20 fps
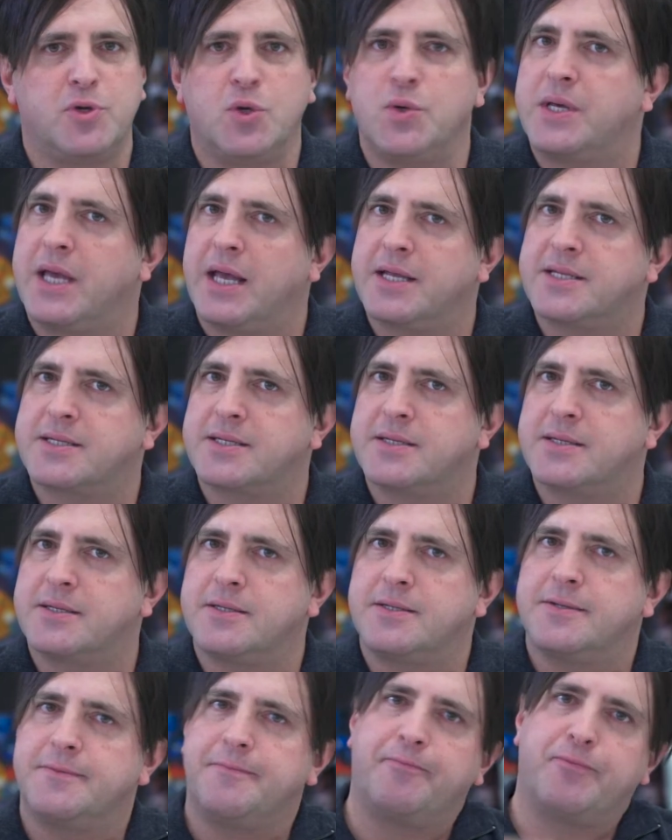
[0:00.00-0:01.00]
you guessed
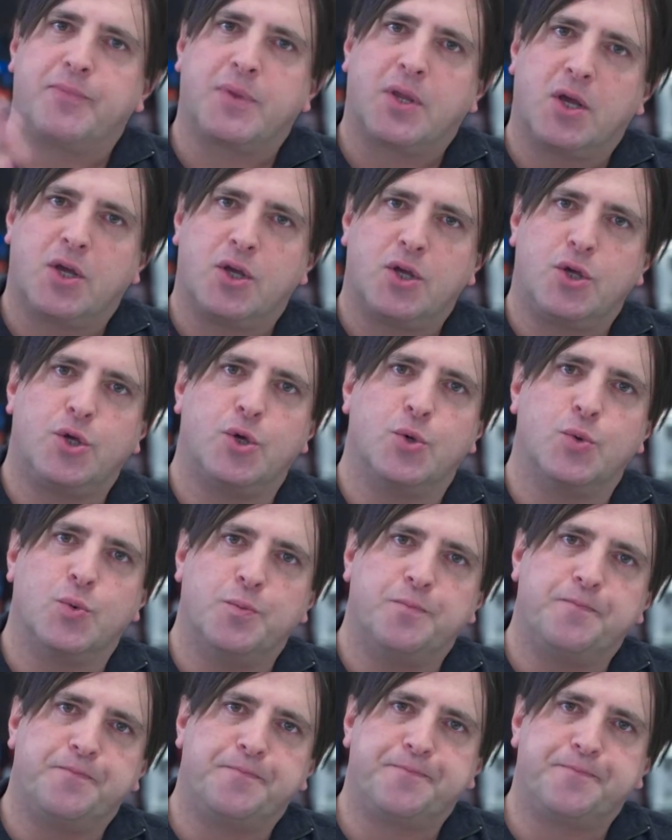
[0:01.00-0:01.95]
it, you.